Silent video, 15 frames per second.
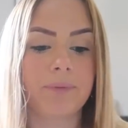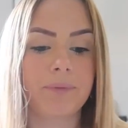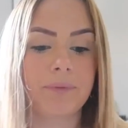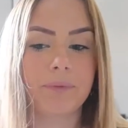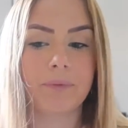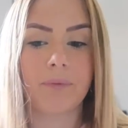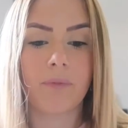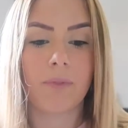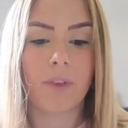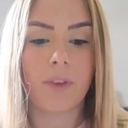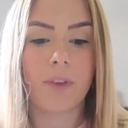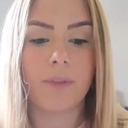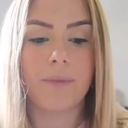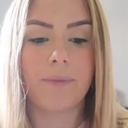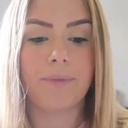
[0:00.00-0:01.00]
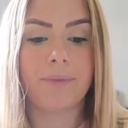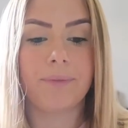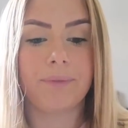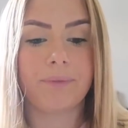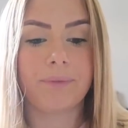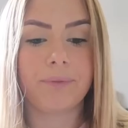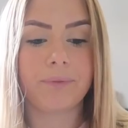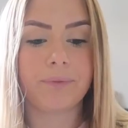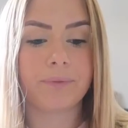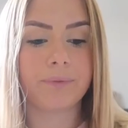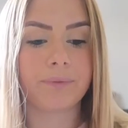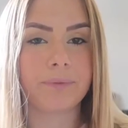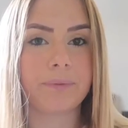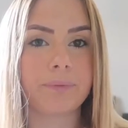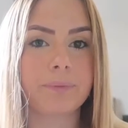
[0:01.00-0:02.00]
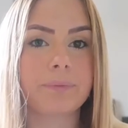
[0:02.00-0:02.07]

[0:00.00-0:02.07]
Nothing is said.